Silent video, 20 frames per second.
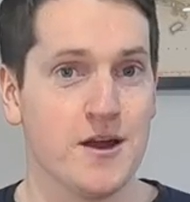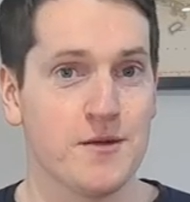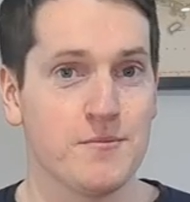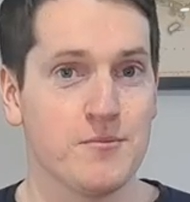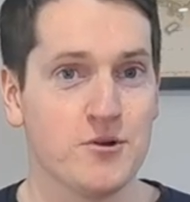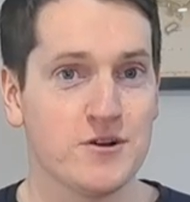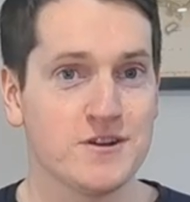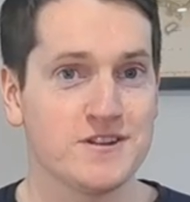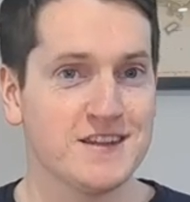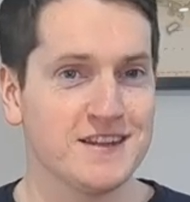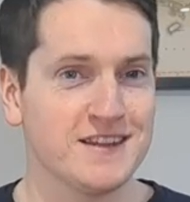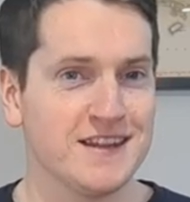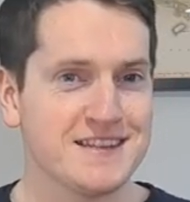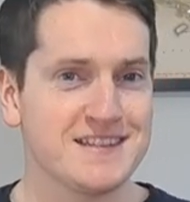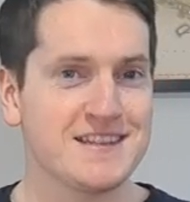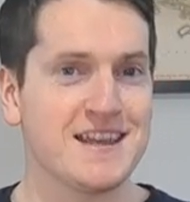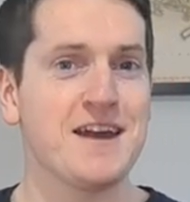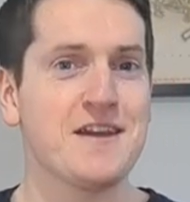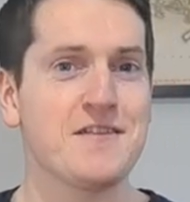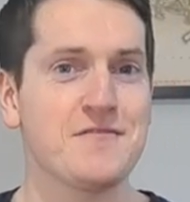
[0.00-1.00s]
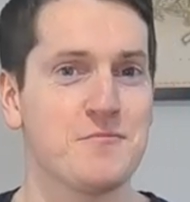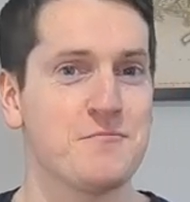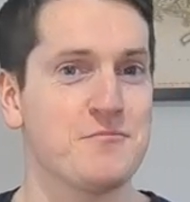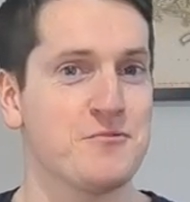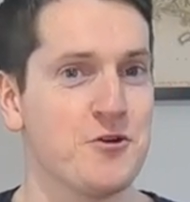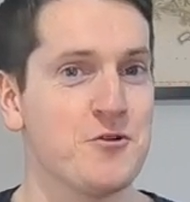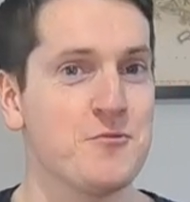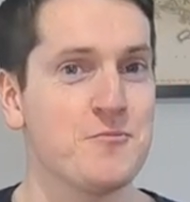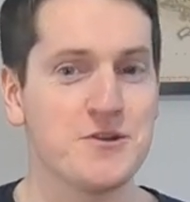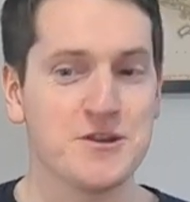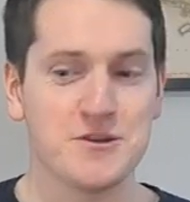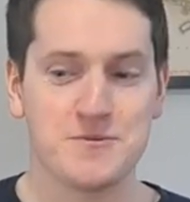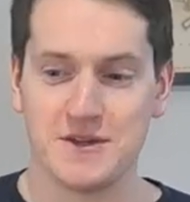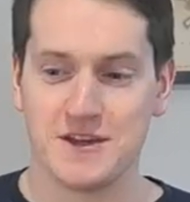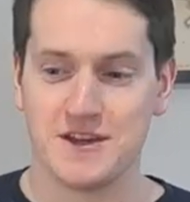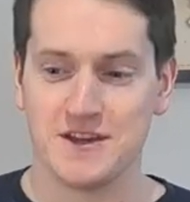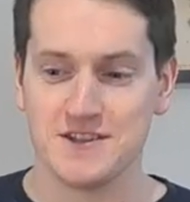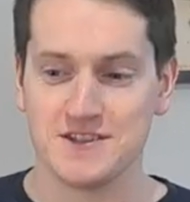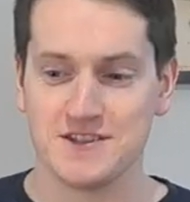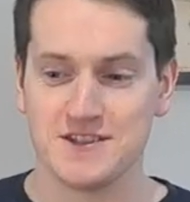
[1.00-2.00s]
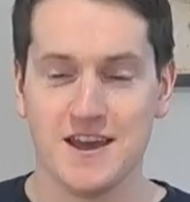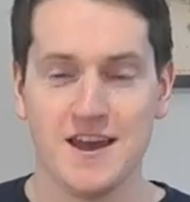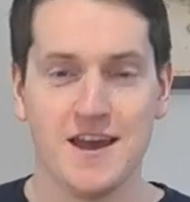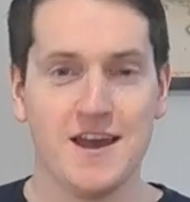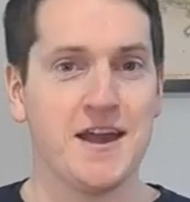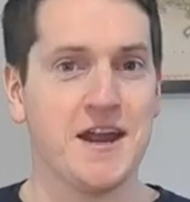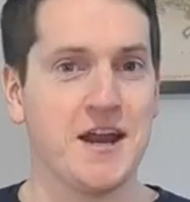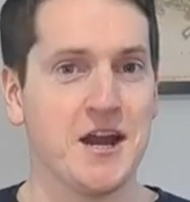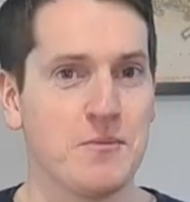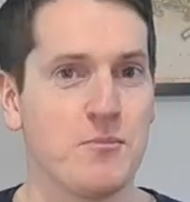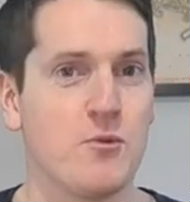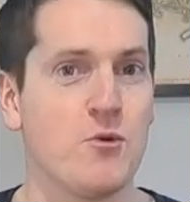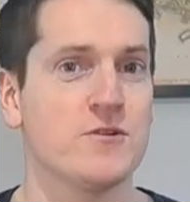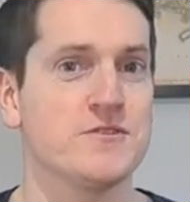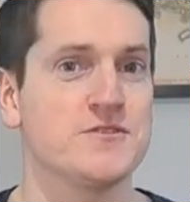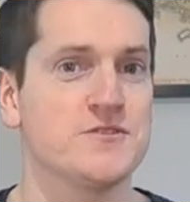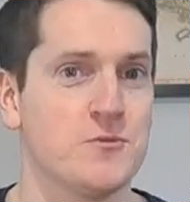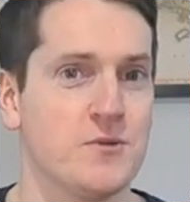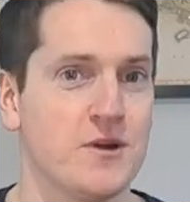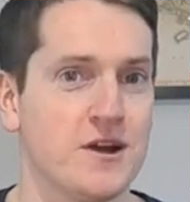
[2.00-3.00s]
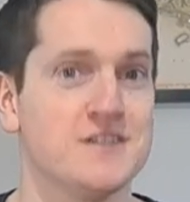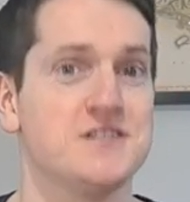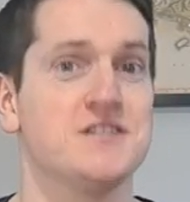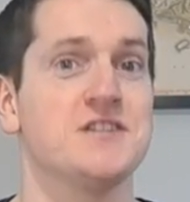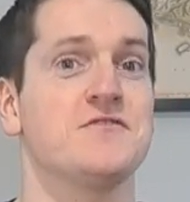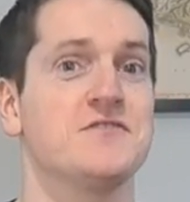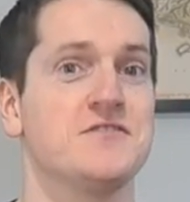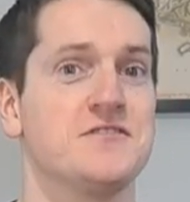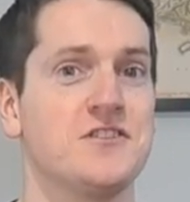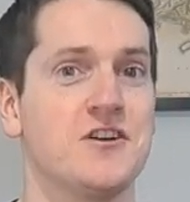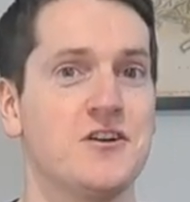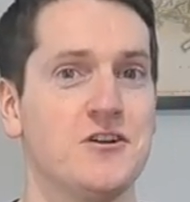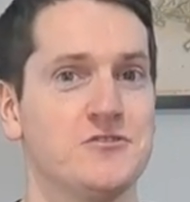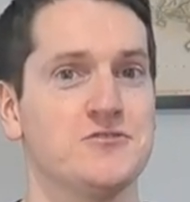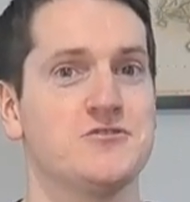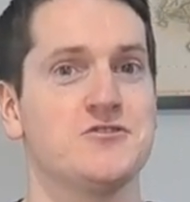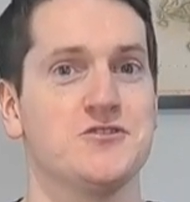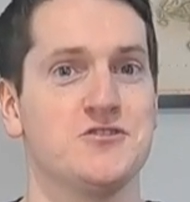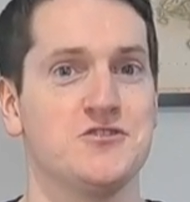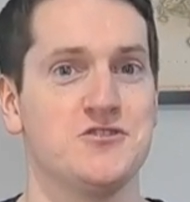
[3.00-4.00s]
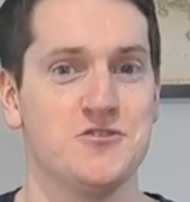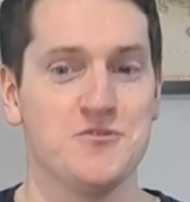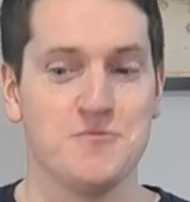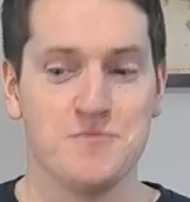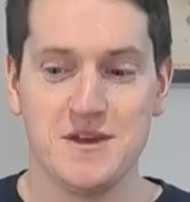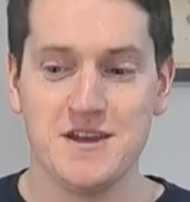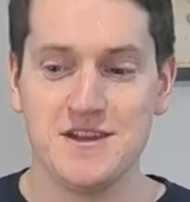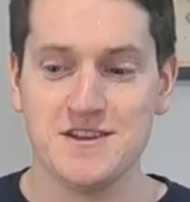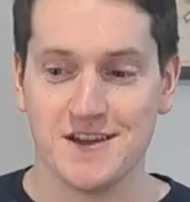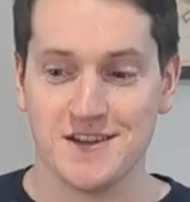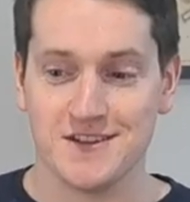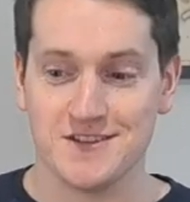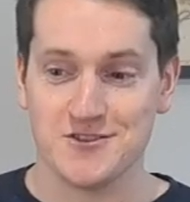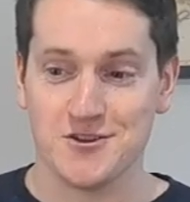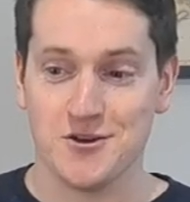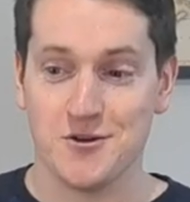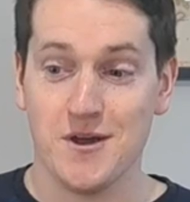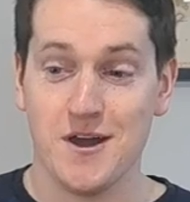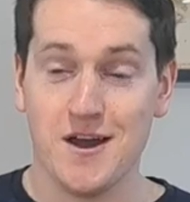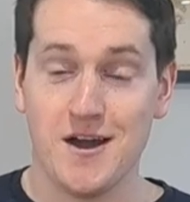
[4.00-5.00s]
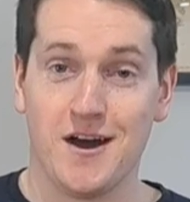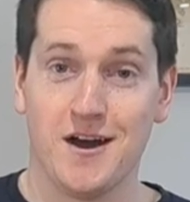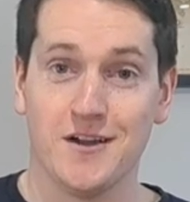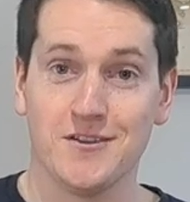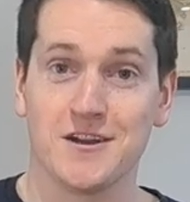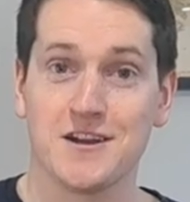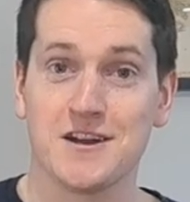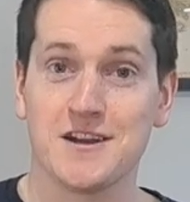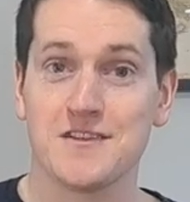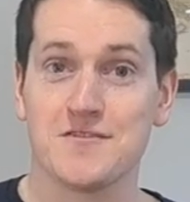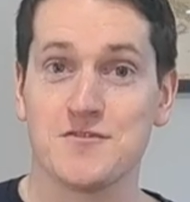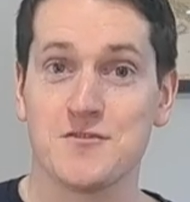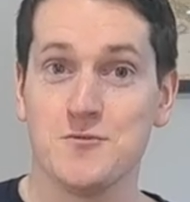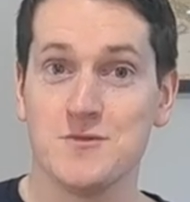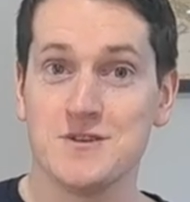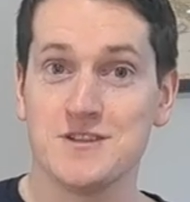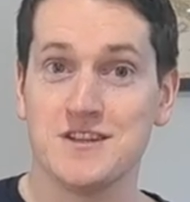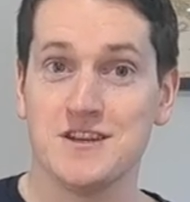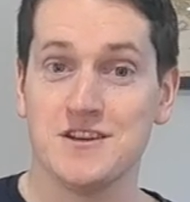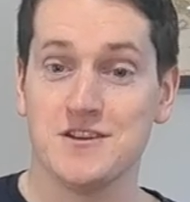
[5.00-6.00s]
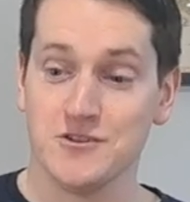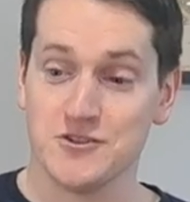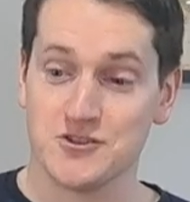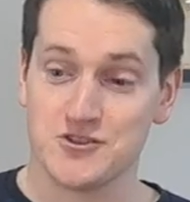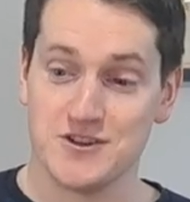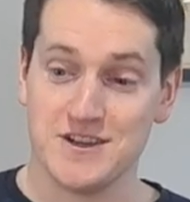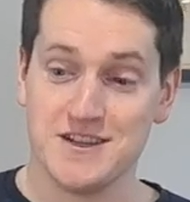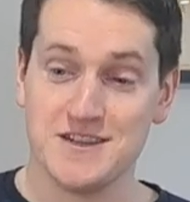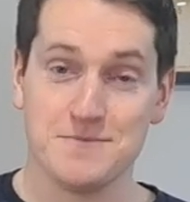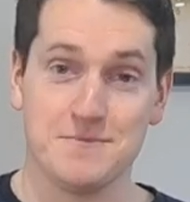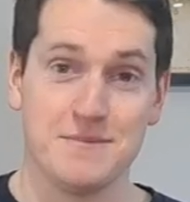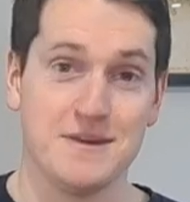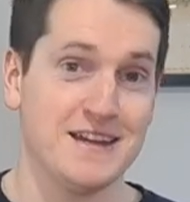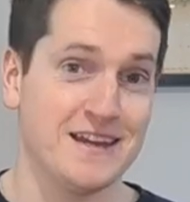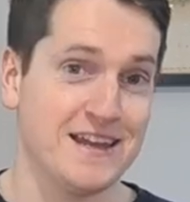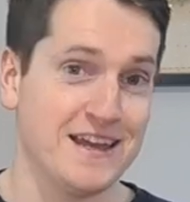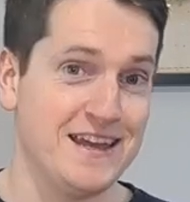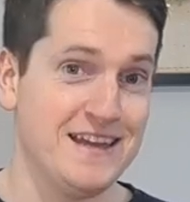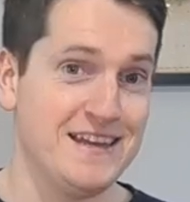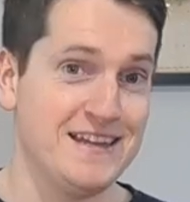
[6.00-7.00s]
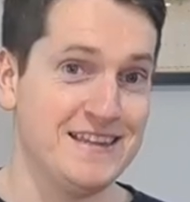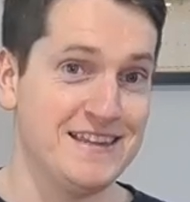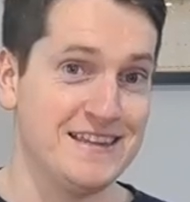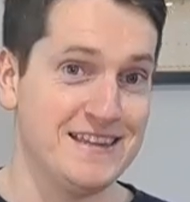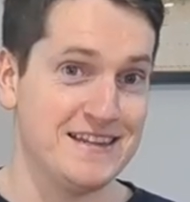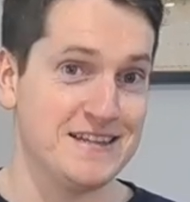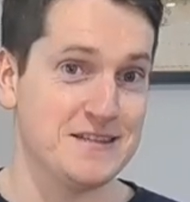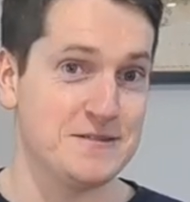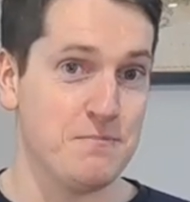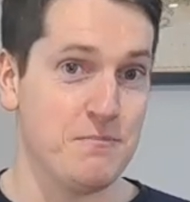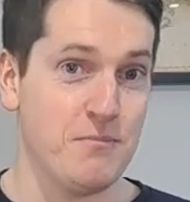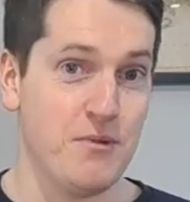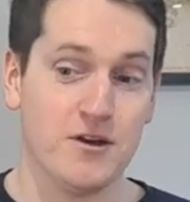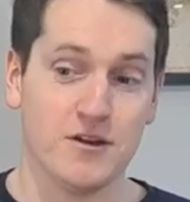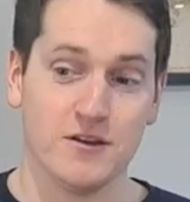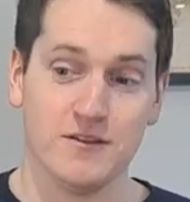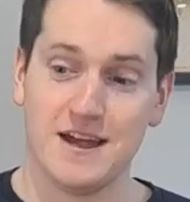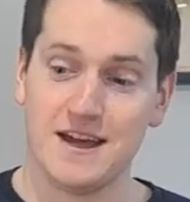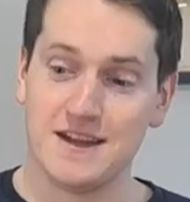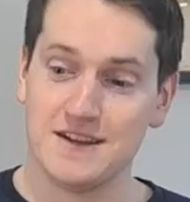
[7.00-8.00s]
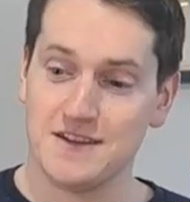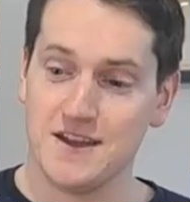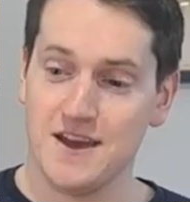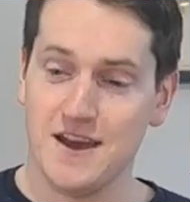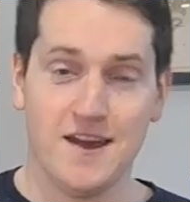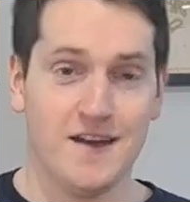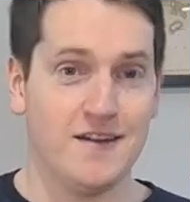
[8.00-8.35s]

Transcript: airports, and that's kind of appropriate because airports are where different cultures do meet, and so a lot of different whiskey culture is meeting in this bottle. And